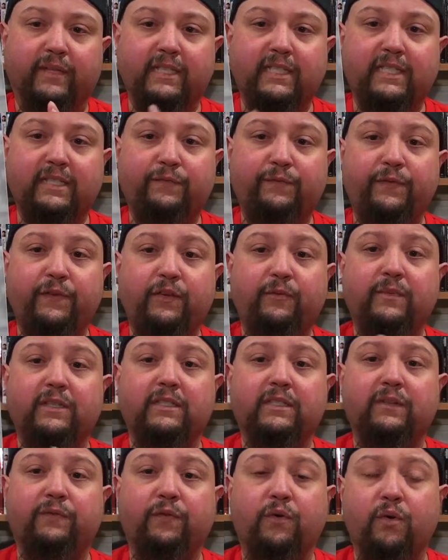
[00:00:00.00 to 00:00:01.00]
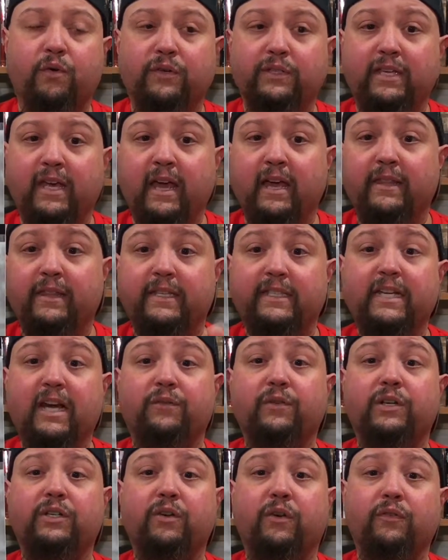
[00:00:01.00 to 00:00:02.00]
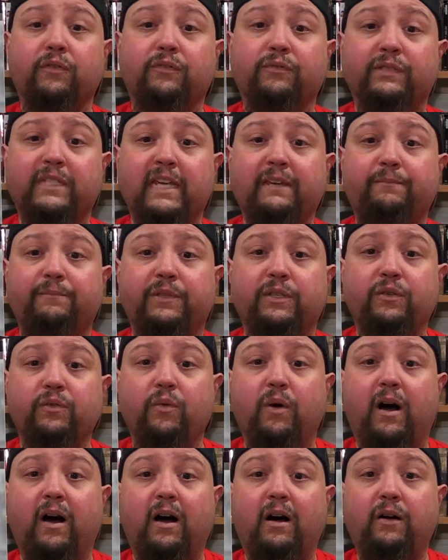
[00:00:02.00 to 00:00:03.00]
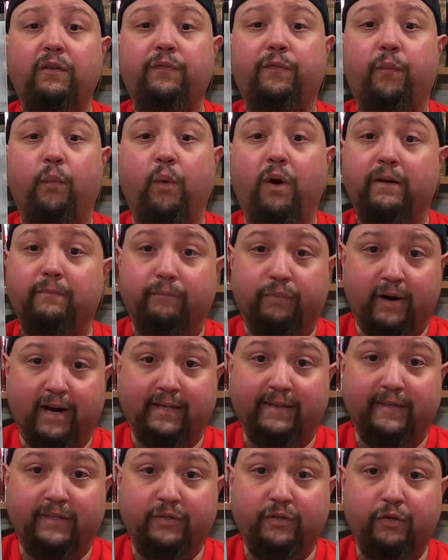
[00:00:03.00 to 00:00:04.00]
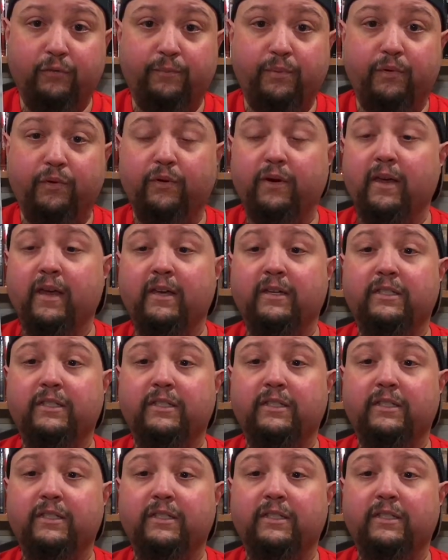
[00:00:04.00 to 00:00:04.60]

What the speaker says: This film is, of course, the directorial debut of one Bradley Cooper,